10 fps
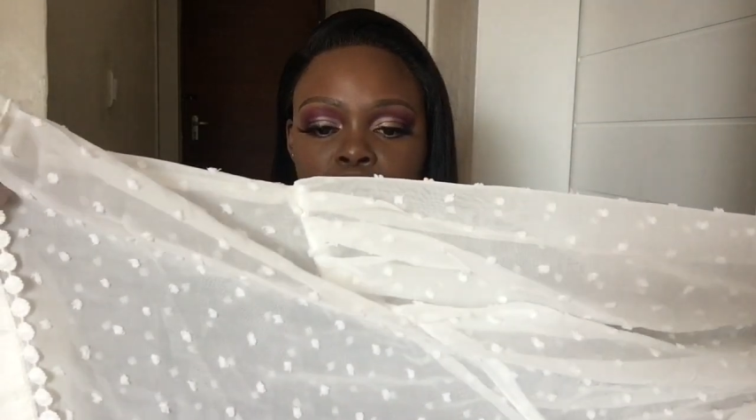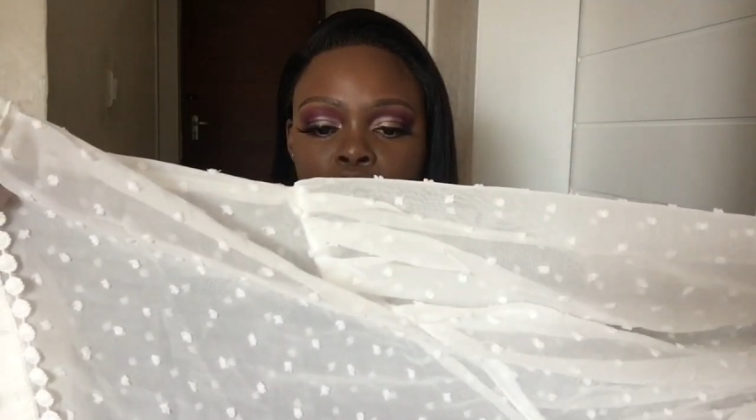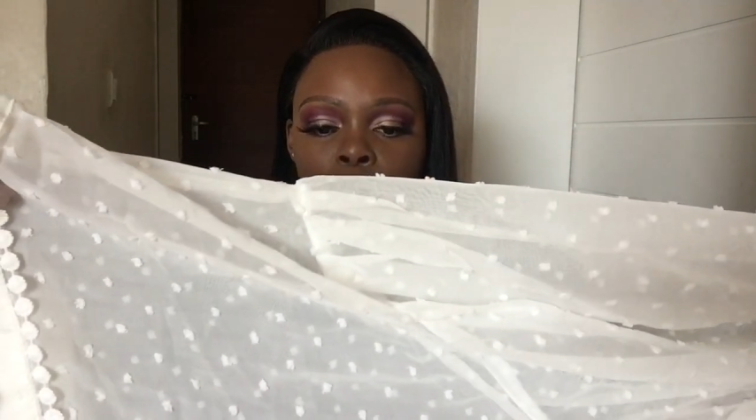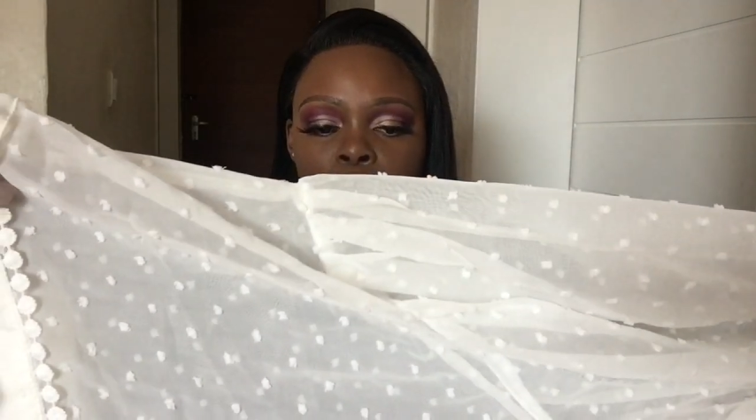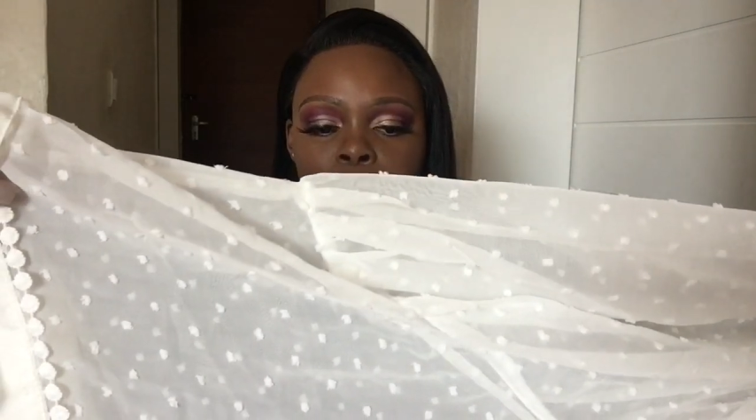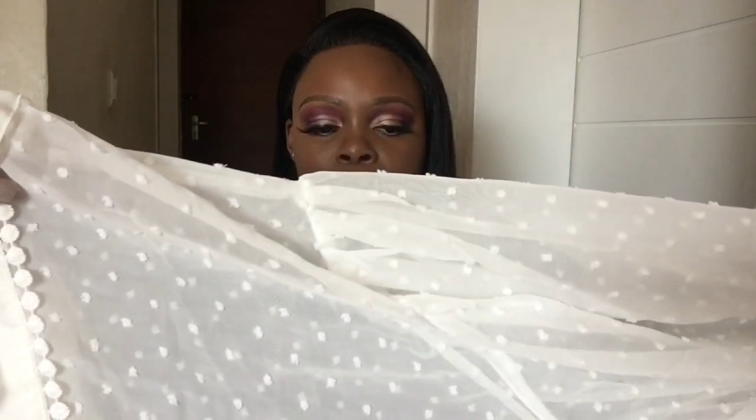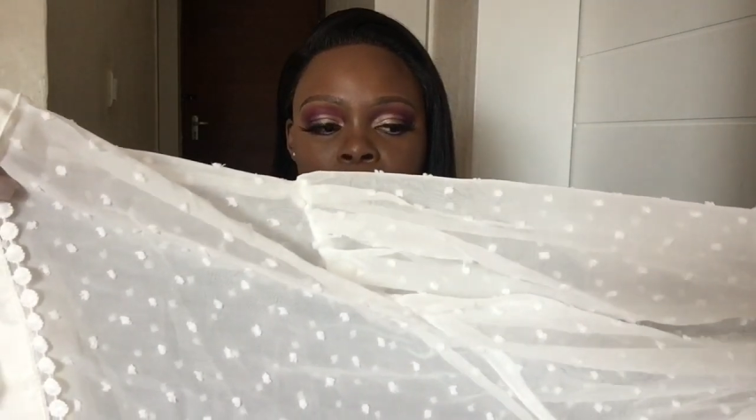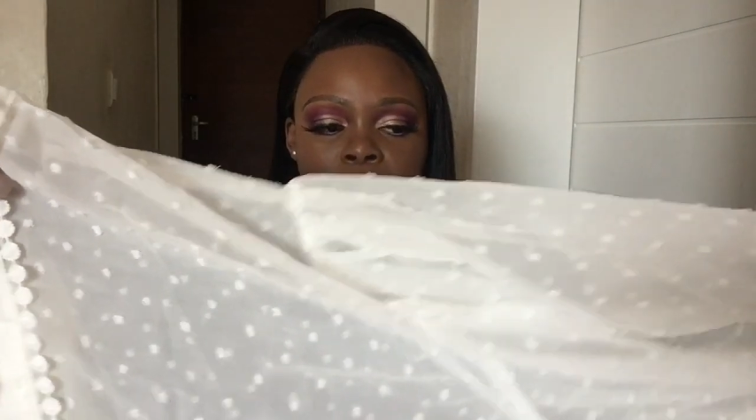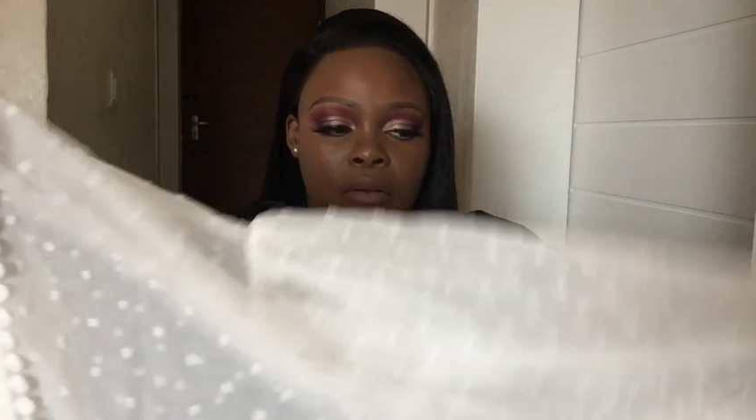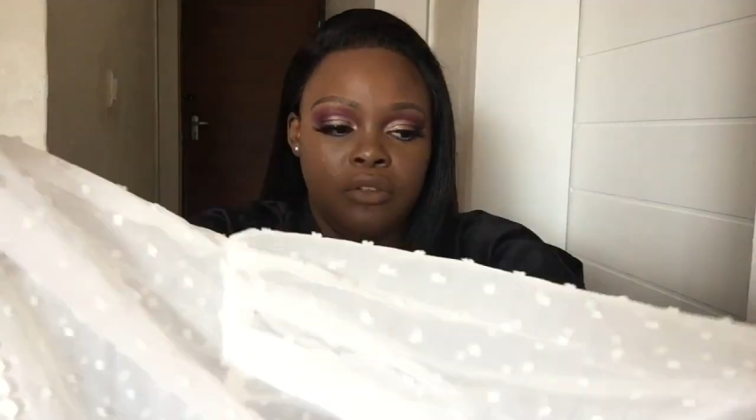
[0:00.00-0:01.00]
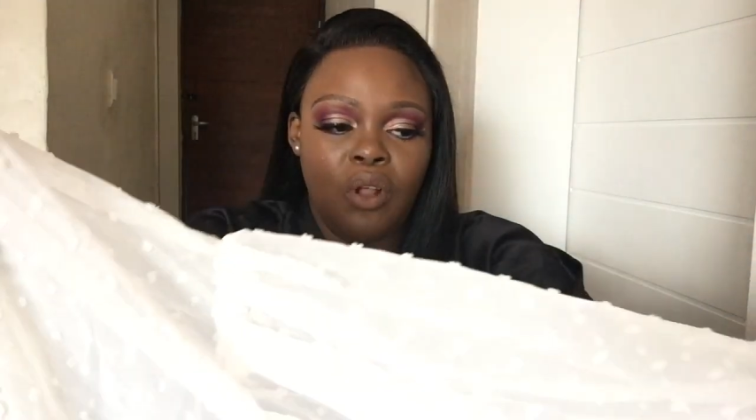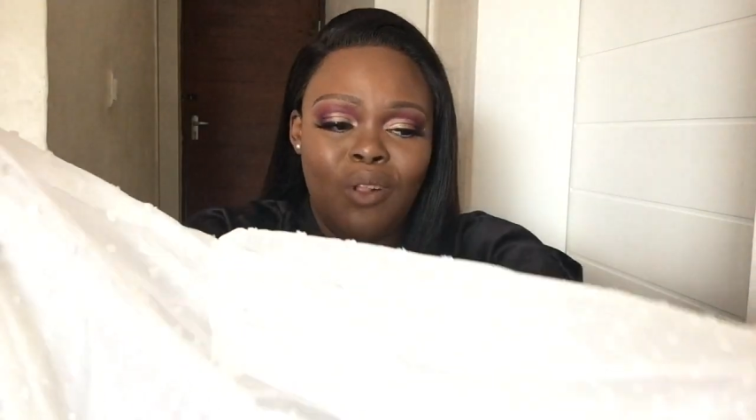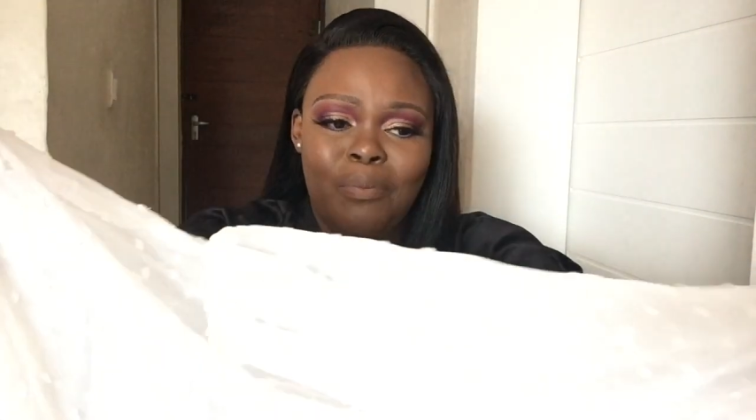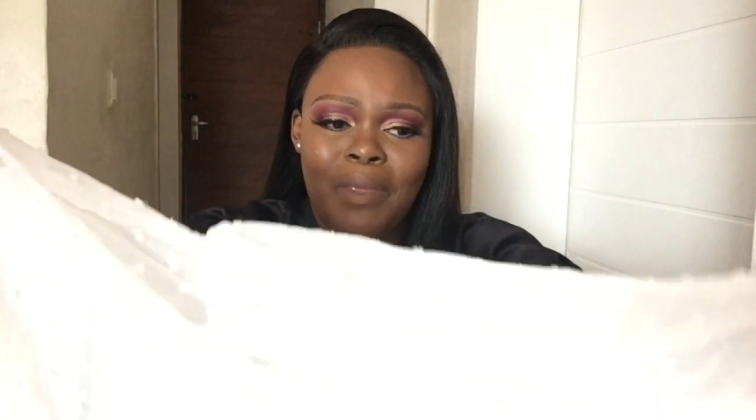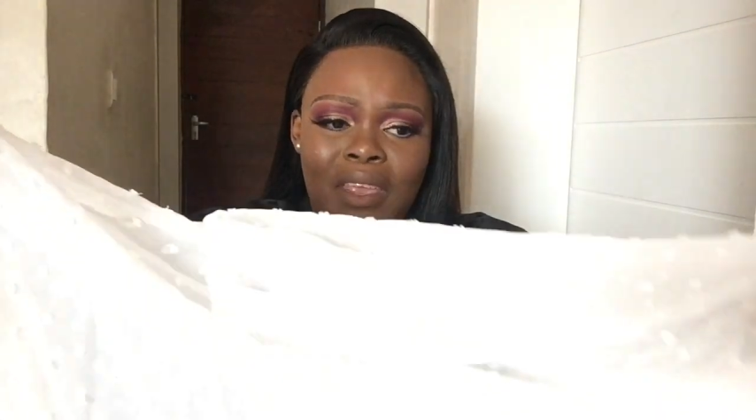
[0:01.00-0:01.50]
Dolby
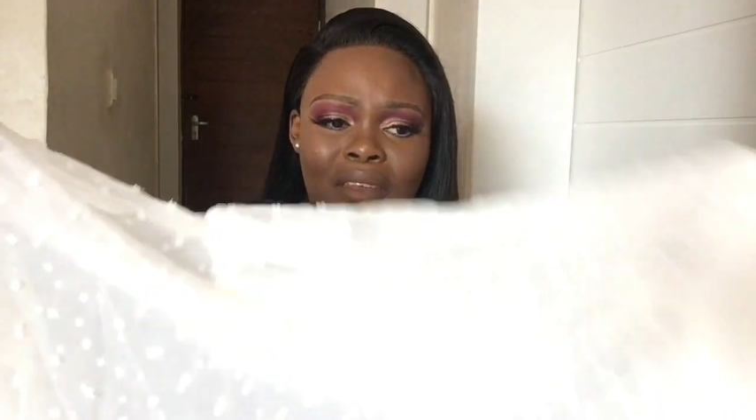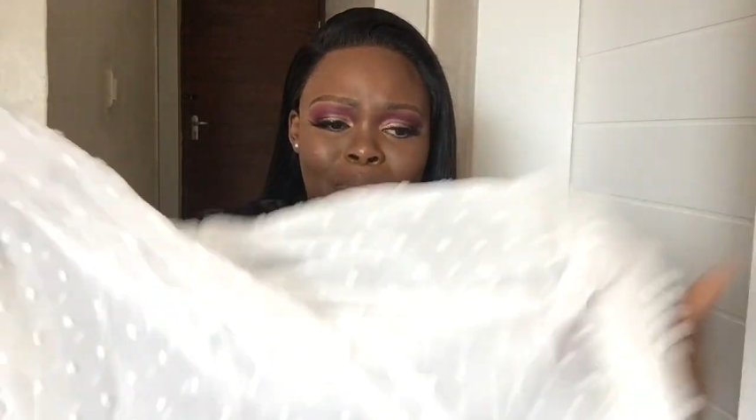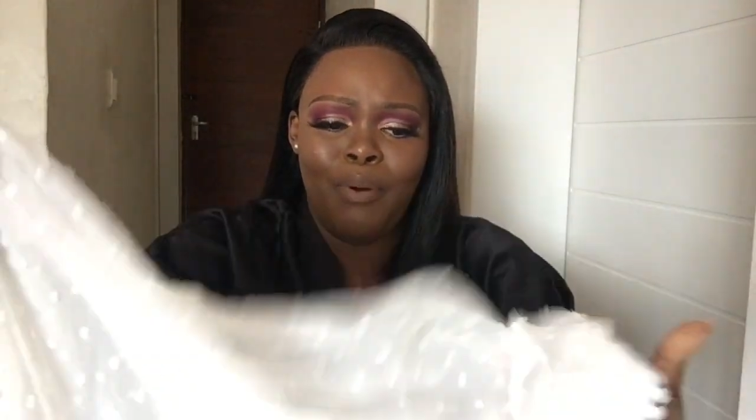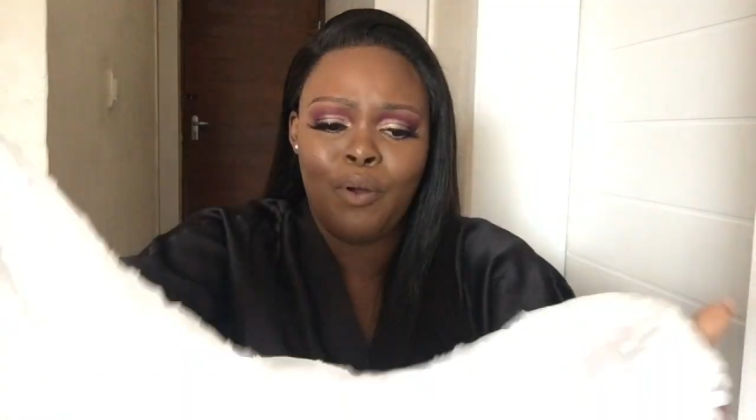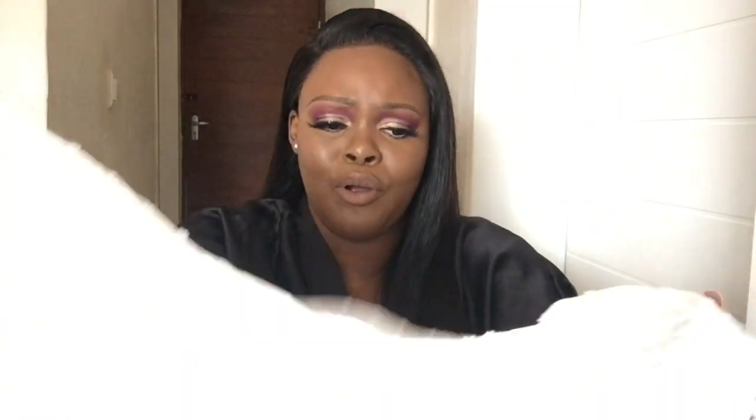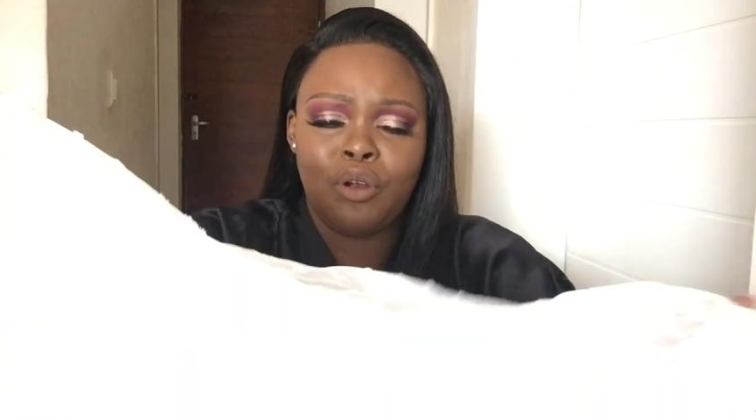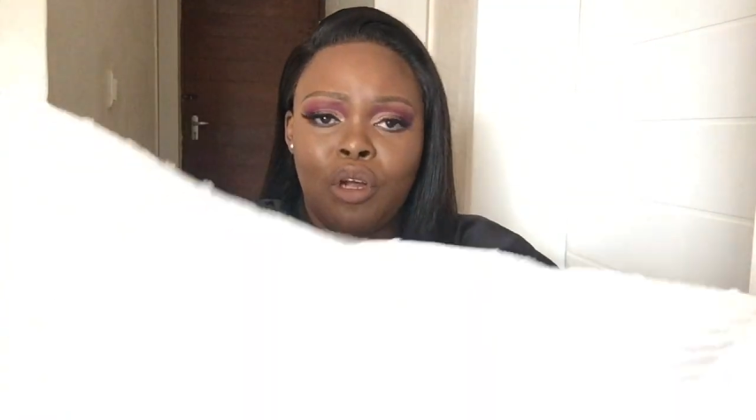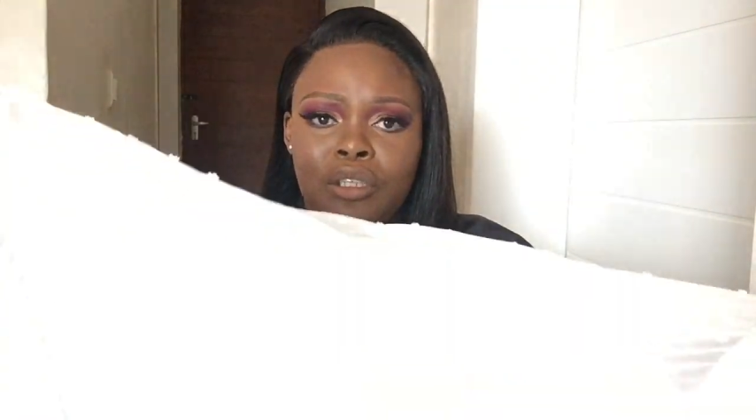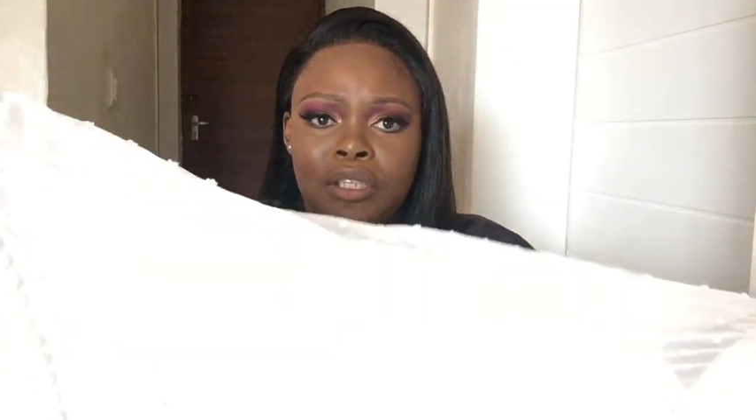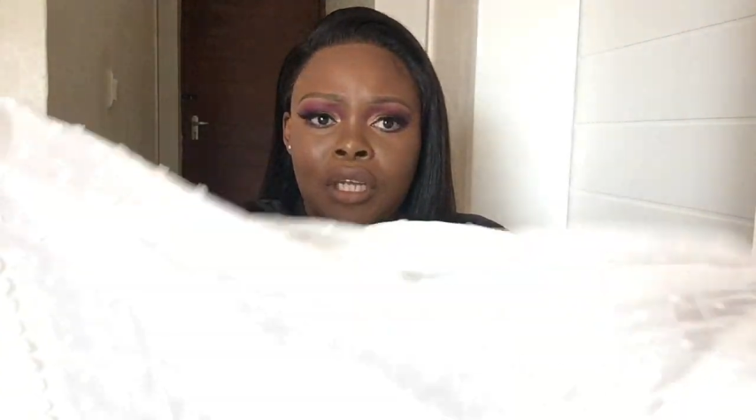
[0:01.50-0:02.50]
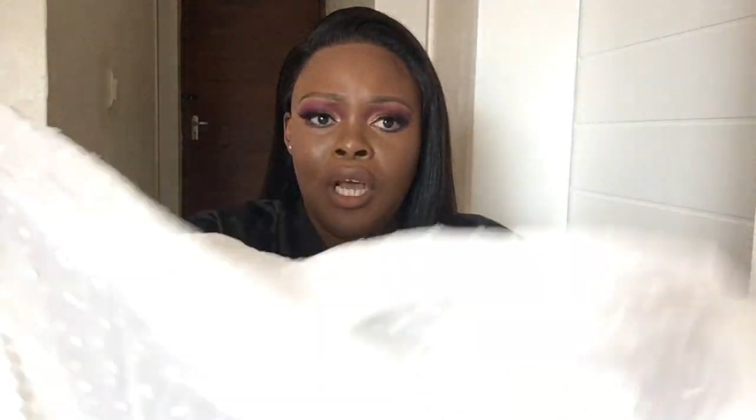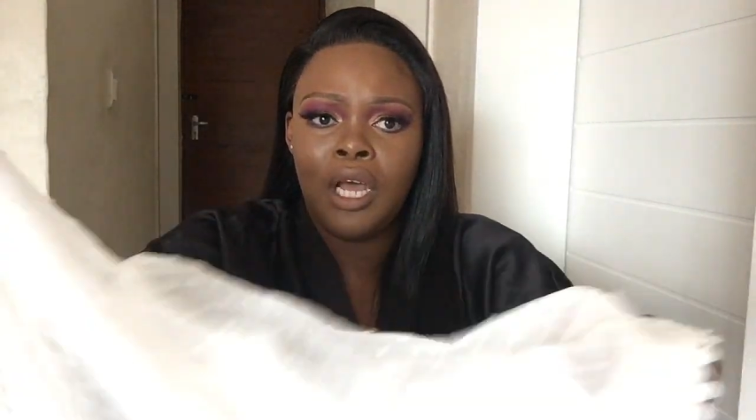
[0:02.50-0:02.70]
polka dot,